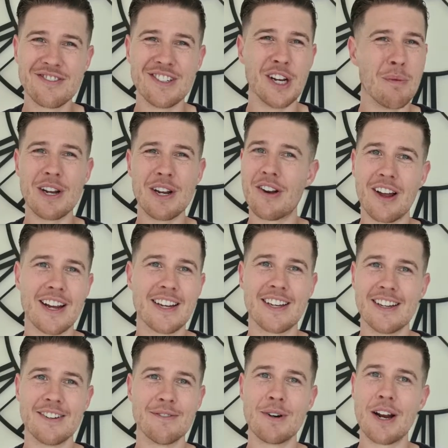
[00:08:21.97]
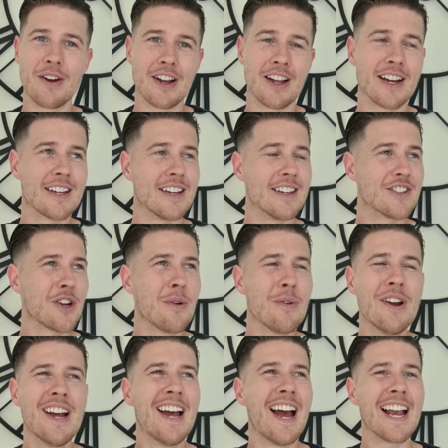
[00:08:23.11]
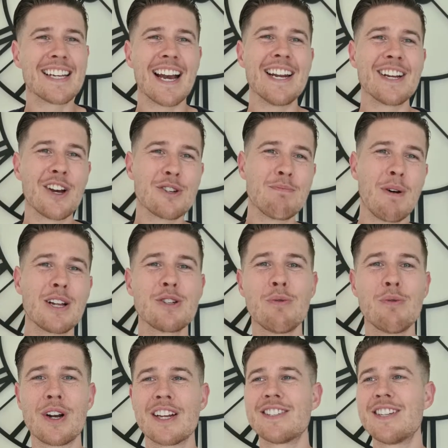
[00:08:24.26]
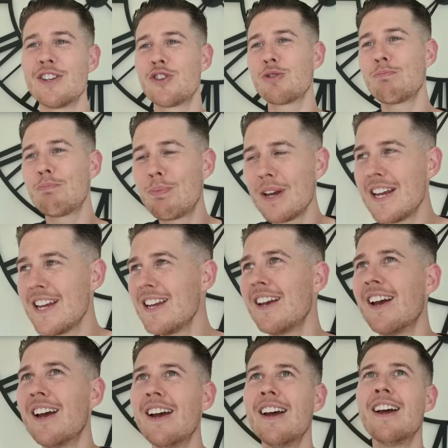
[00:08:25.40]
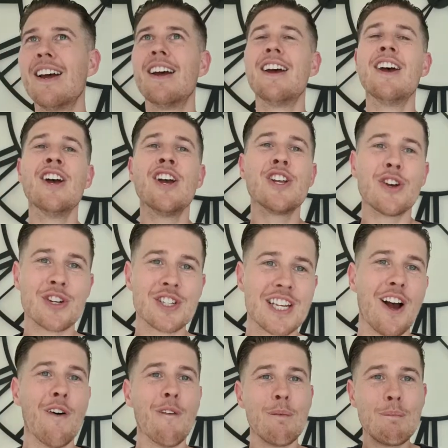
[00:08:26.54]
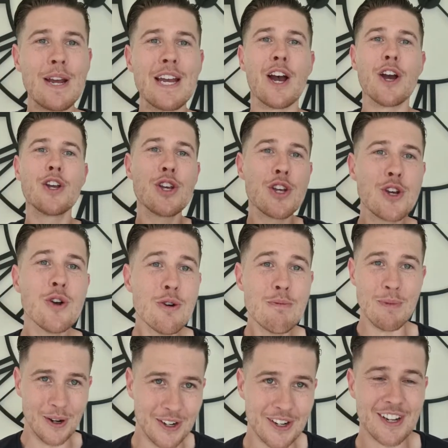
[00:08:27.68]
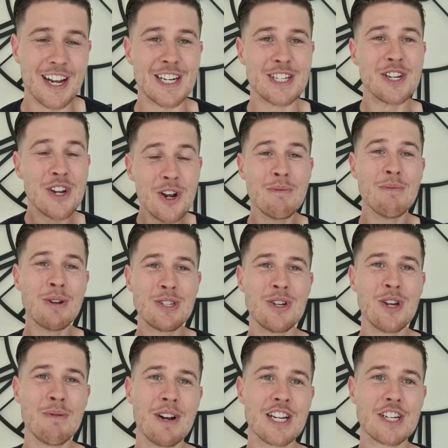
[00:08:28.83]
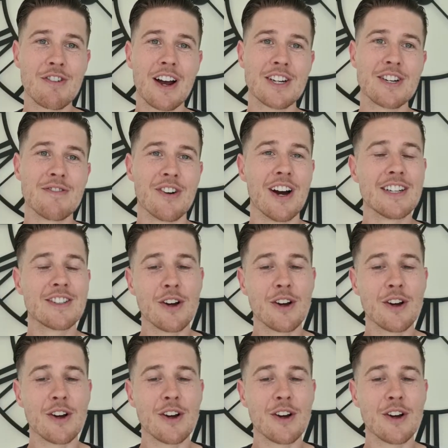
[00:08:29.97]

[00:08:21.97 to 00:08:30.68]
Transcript: You know, we don't like it. We don't like it. So again, it goes back to what I said. Just be yourself, be a human. It's human to human interaction, right?